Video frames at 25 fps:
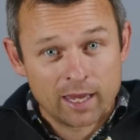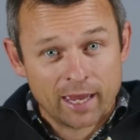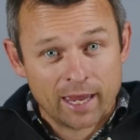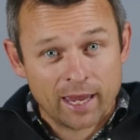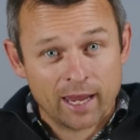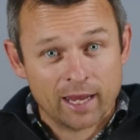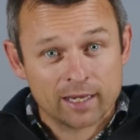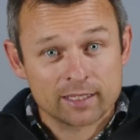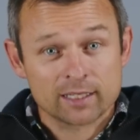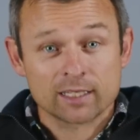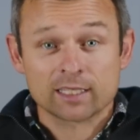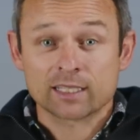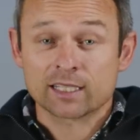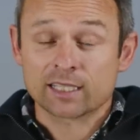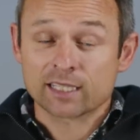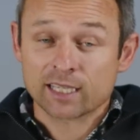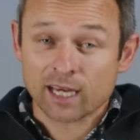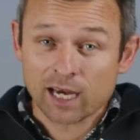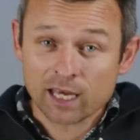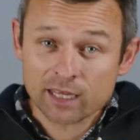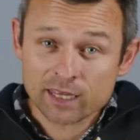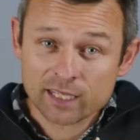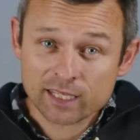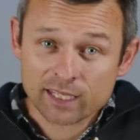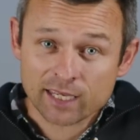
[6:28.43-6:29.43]
And in the
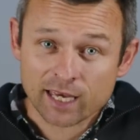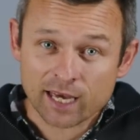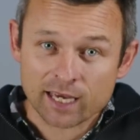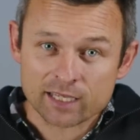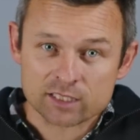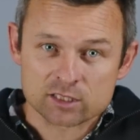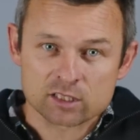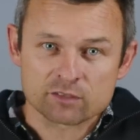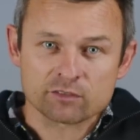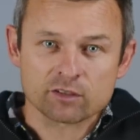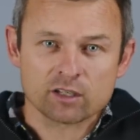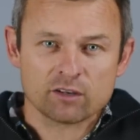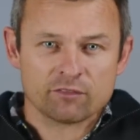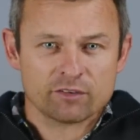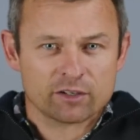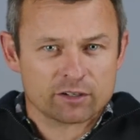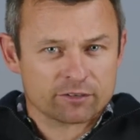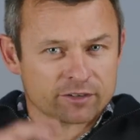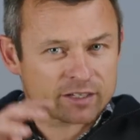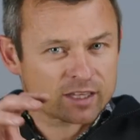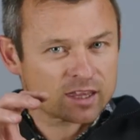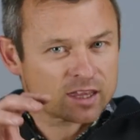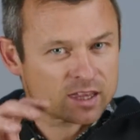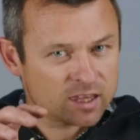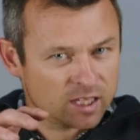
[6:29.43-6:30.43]
other case, you've got a
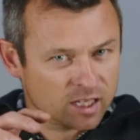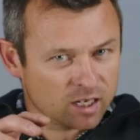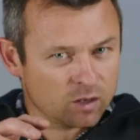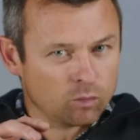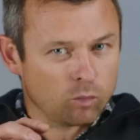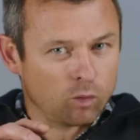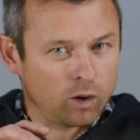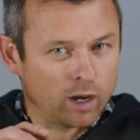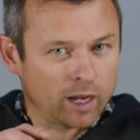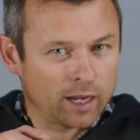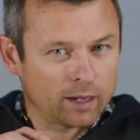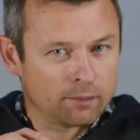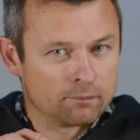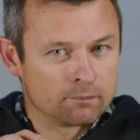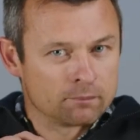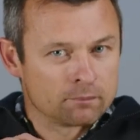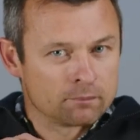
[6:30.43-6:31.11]
very thick wire.